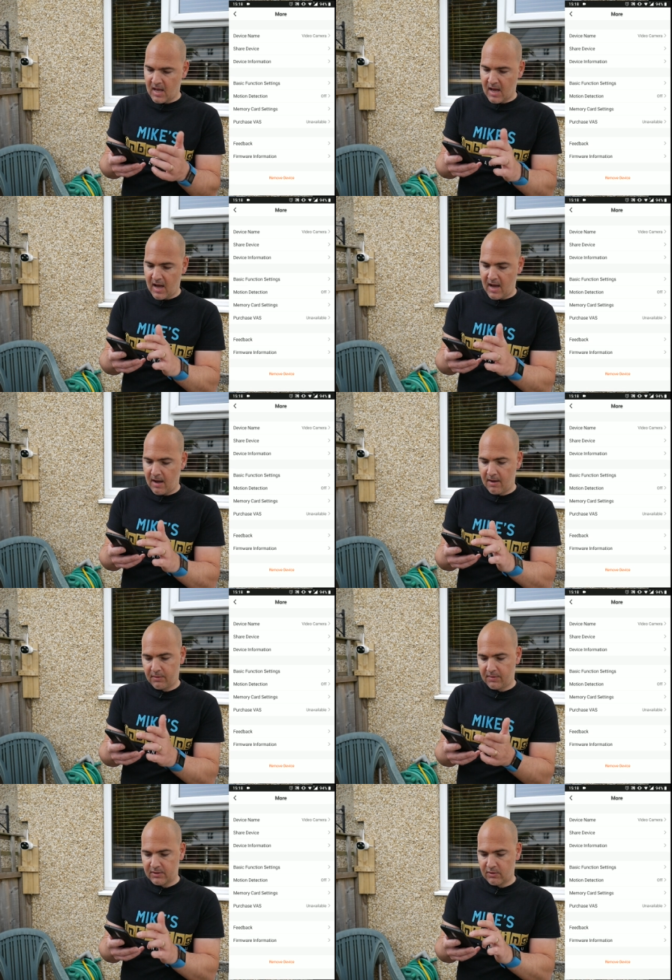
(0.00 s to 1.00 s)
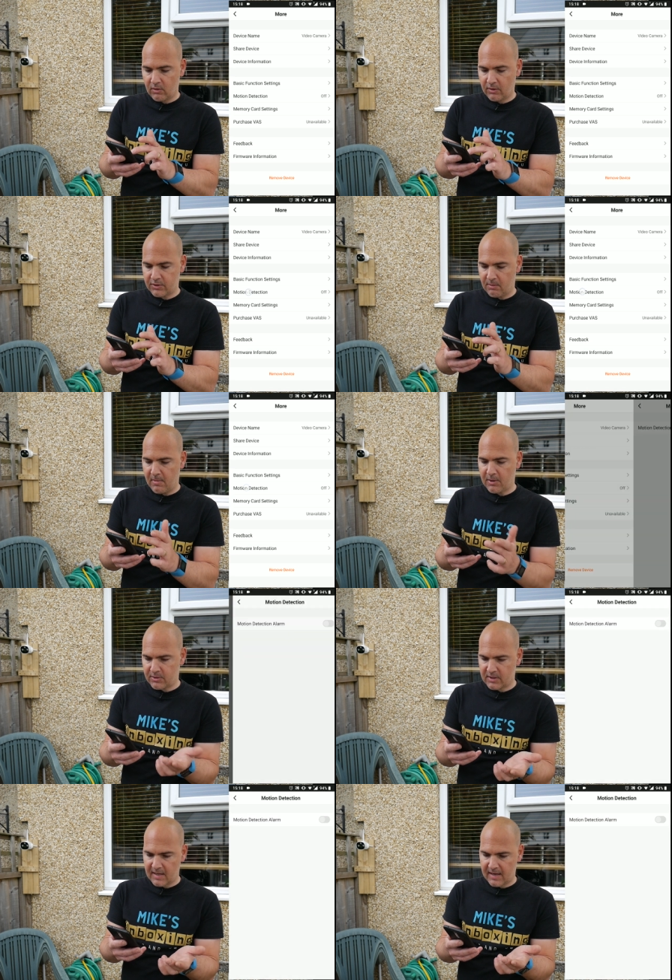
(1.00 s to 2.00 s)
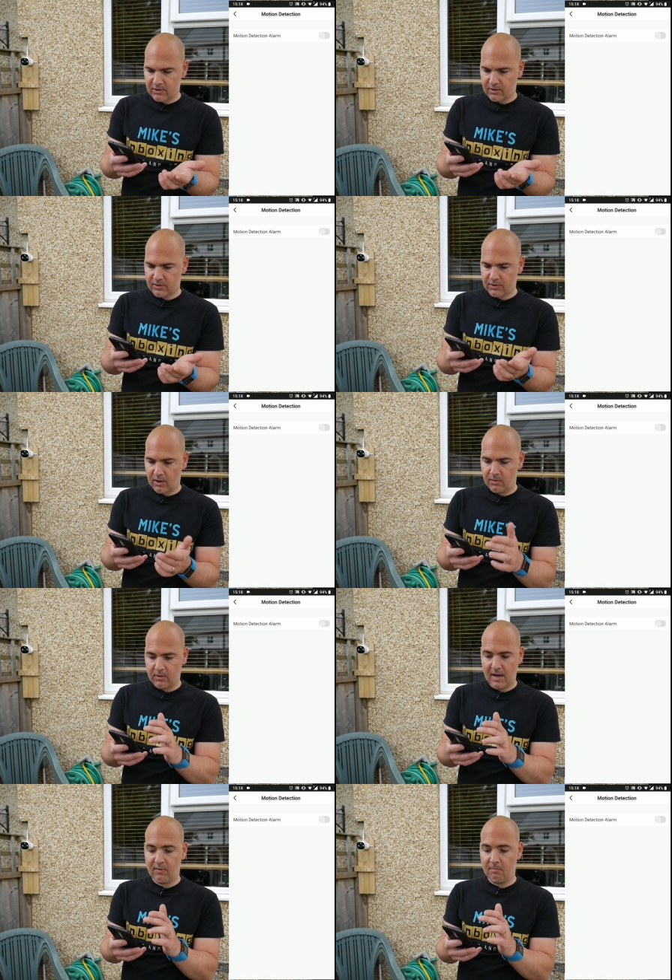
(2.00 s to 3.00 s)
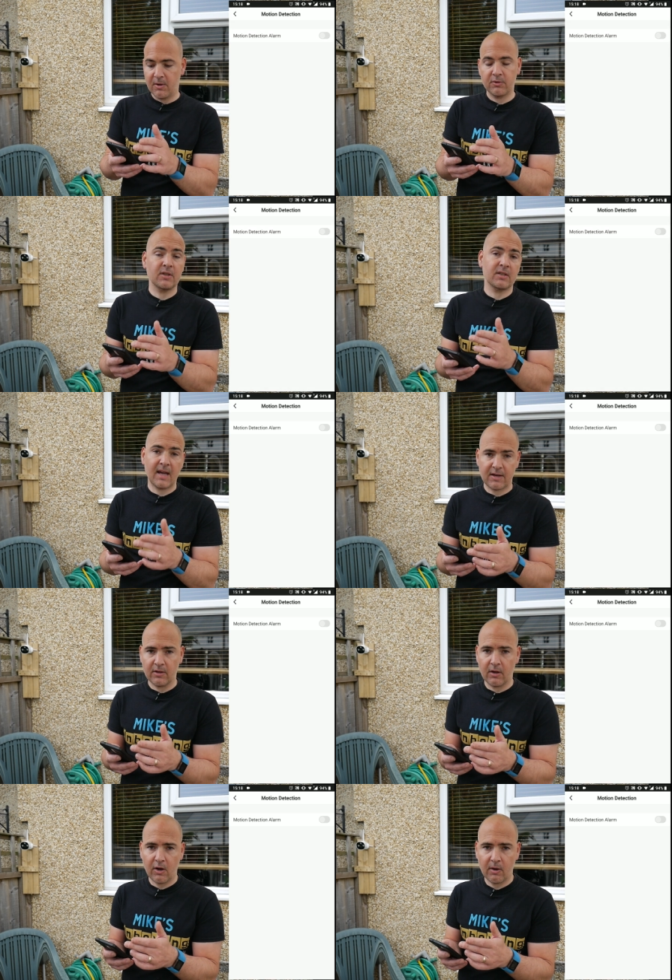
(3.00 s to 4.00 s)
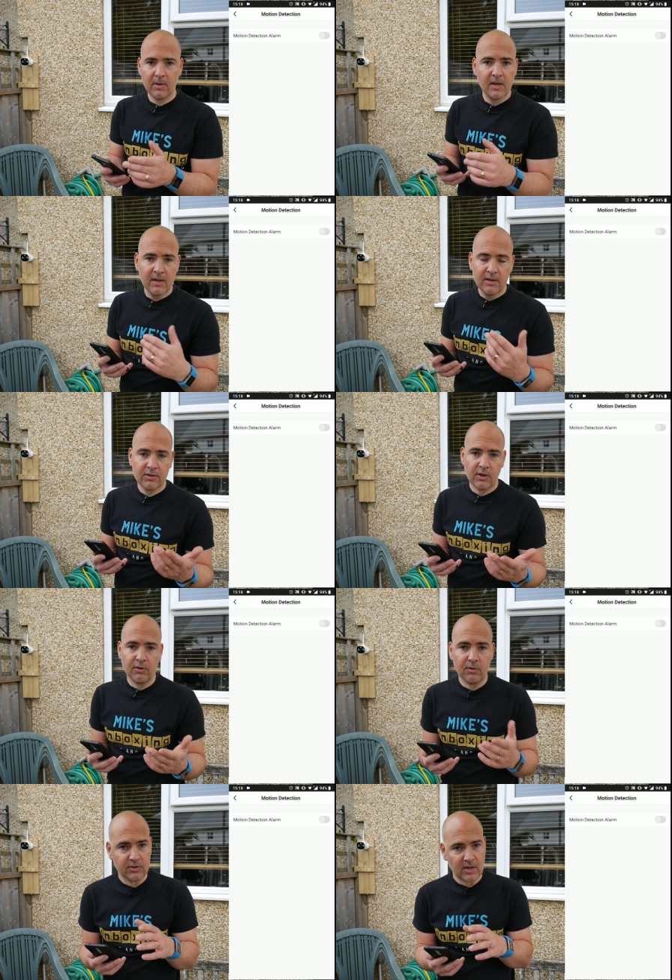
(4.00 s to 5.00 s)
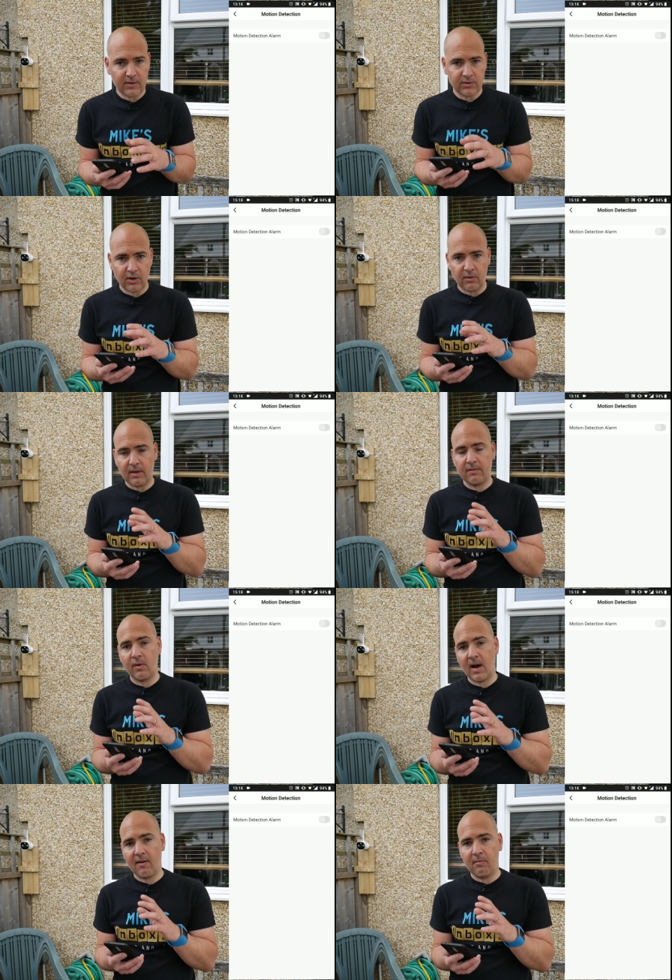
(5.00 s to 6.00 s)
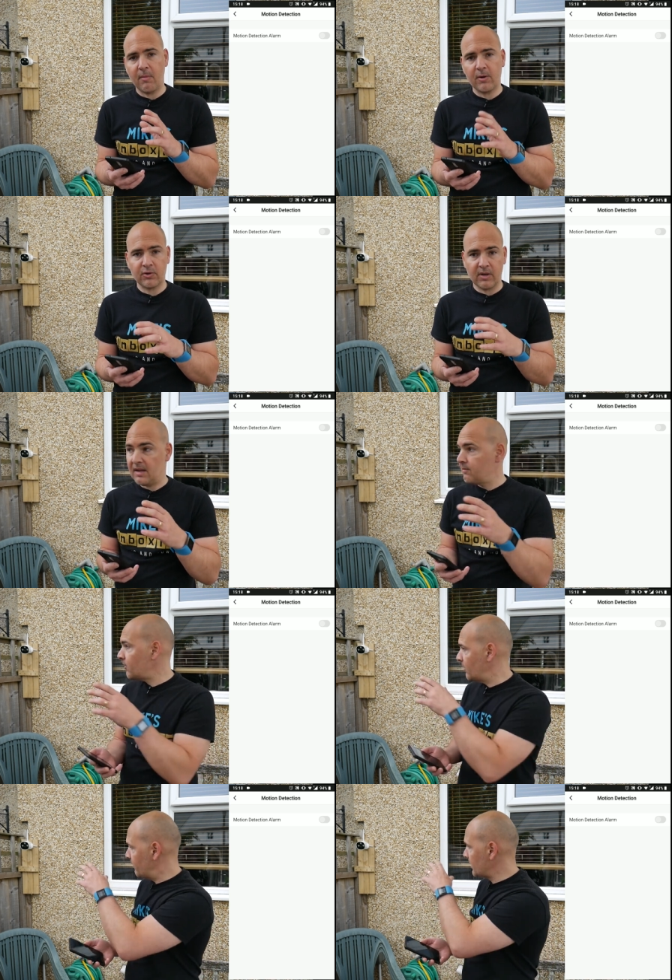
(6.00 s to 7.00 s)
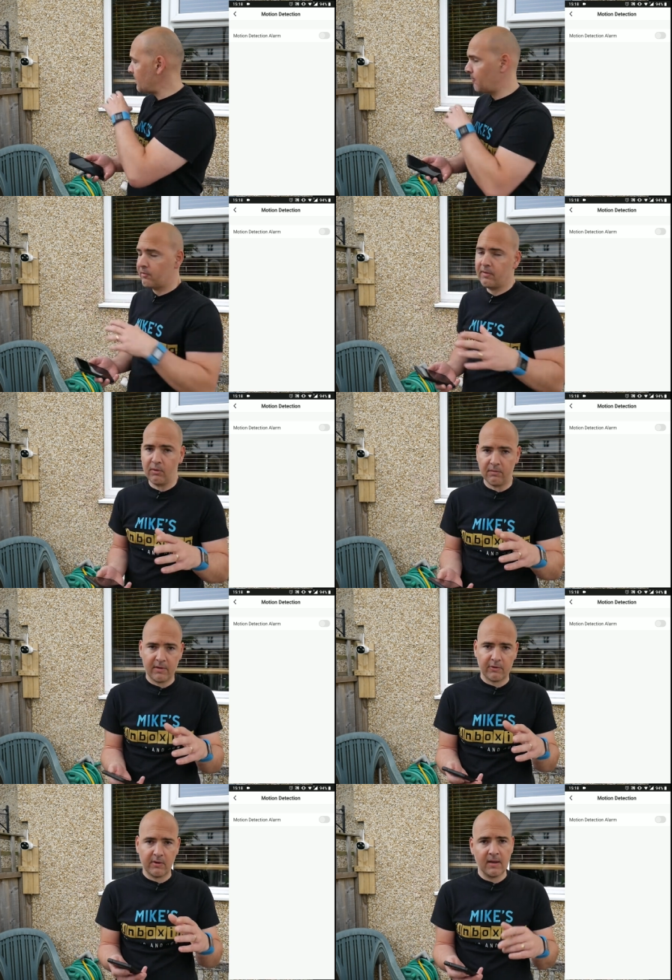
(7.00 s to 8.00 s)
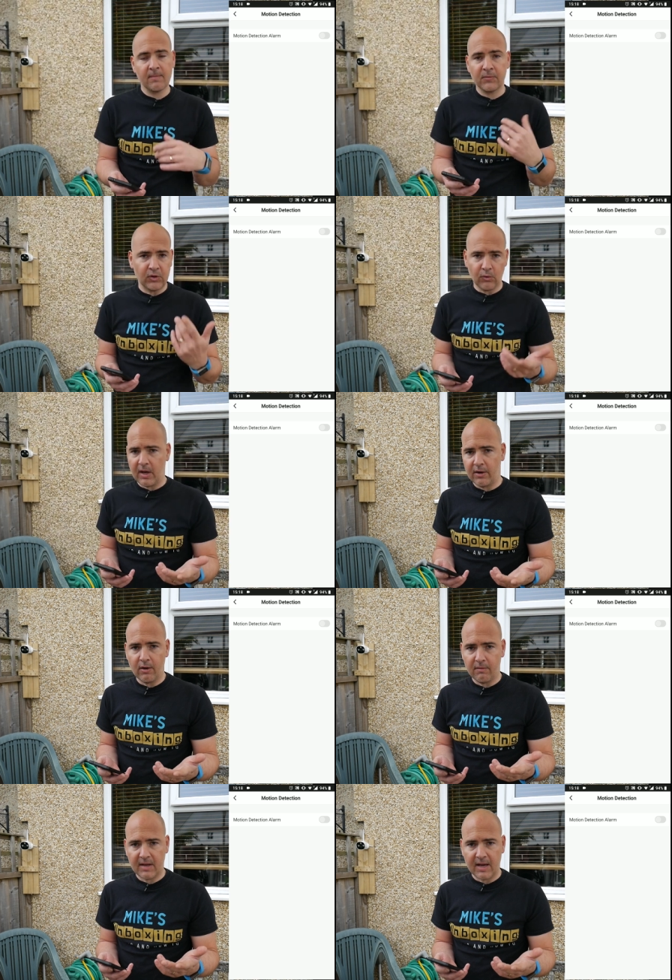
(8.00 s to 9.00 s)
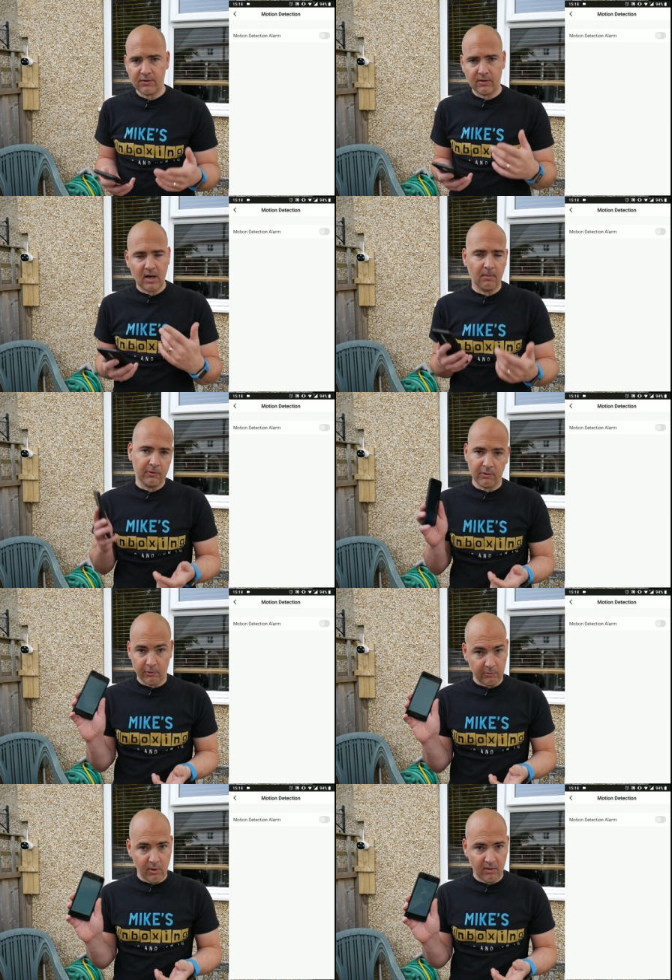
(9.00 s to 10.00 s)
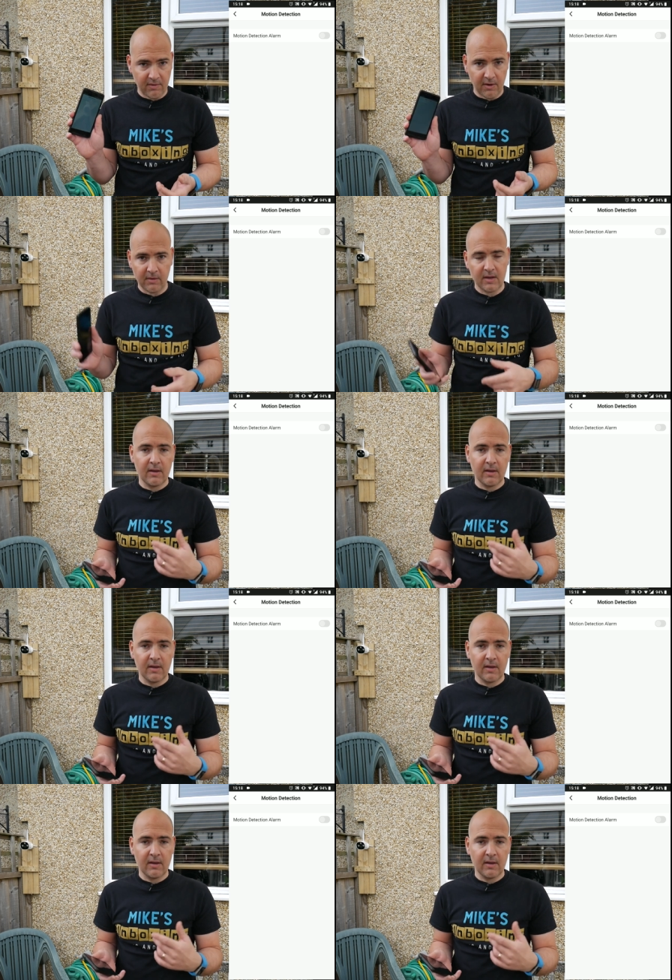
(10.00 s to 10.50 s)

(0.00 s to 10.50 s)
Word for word: Uh, other things you've got, so motion detection, so you have a motion detection alarm. So you can set this so that if you have motion in front of the camera's field of vision, you'll get a notification come to your smartphone,